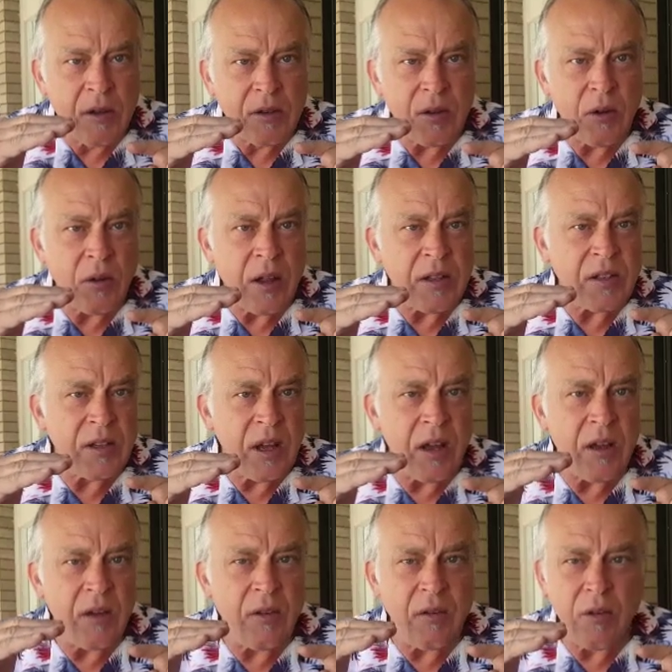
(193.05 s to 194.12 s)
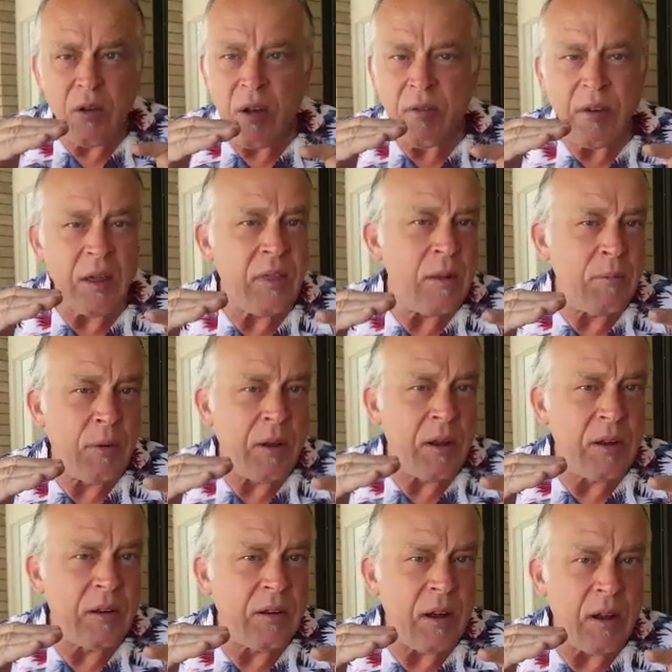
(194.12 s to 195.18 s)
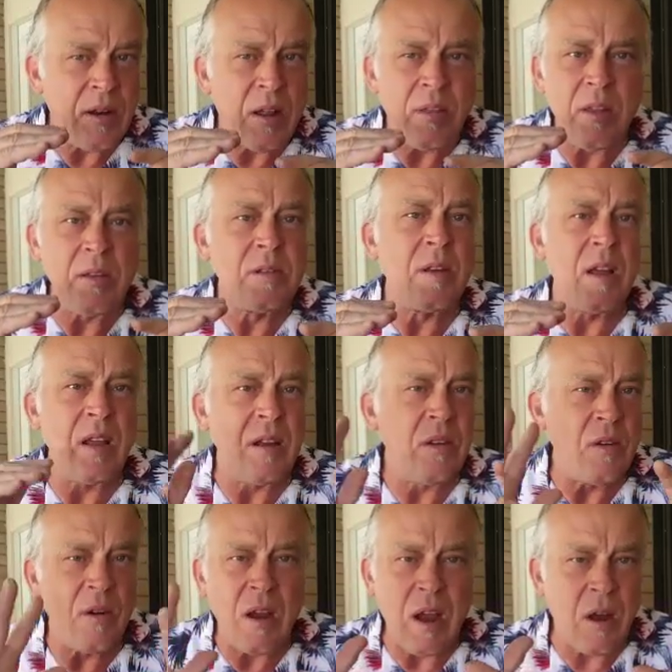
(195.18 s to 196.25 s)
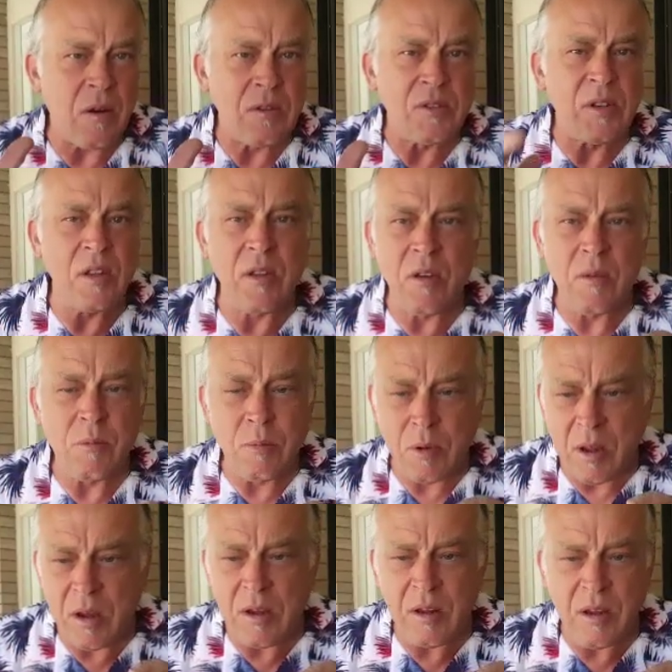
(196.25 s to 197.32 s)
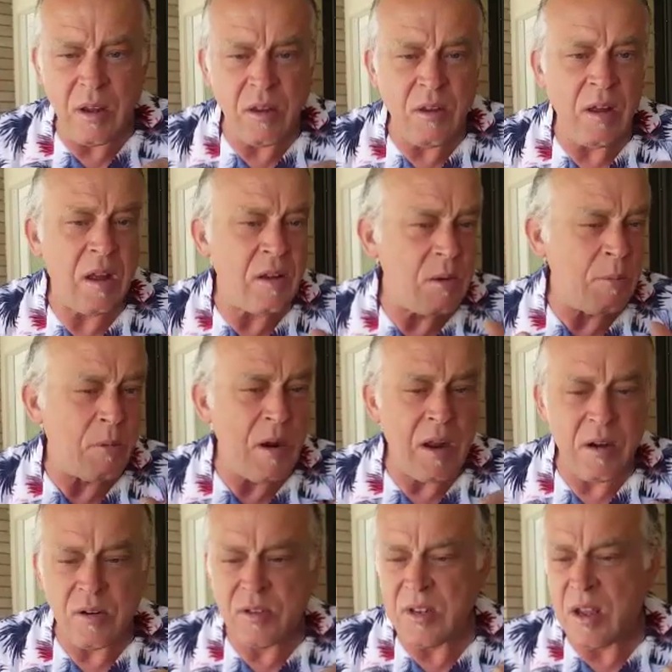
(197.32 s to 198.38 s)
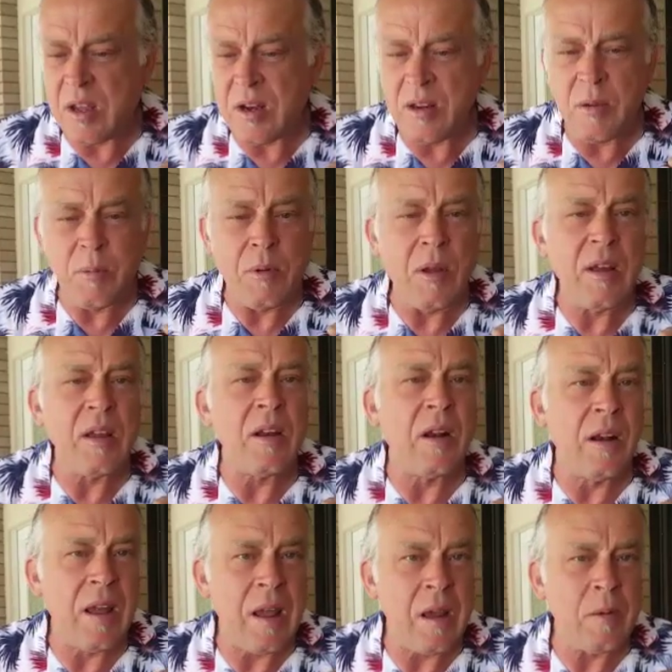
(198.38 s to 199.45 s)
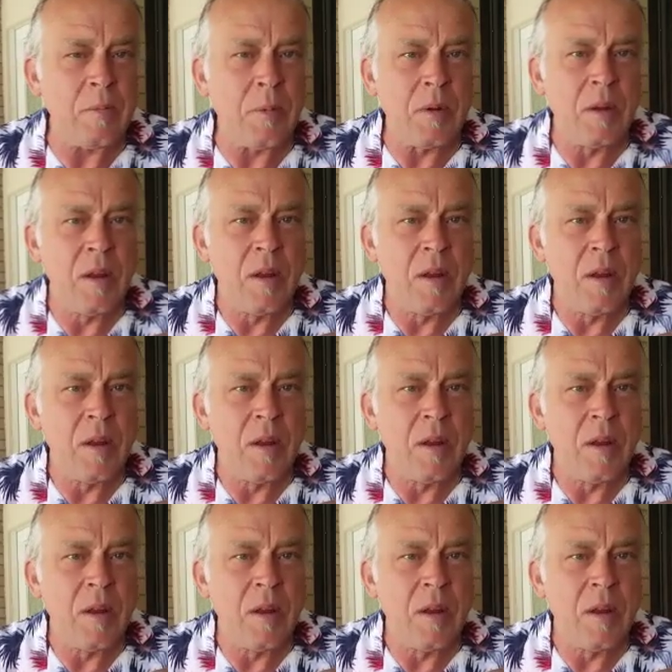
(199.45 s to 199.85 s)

So let's say you have nothing plugged, nothing's in your house, and you got your breakers on, and you plug in a lamp.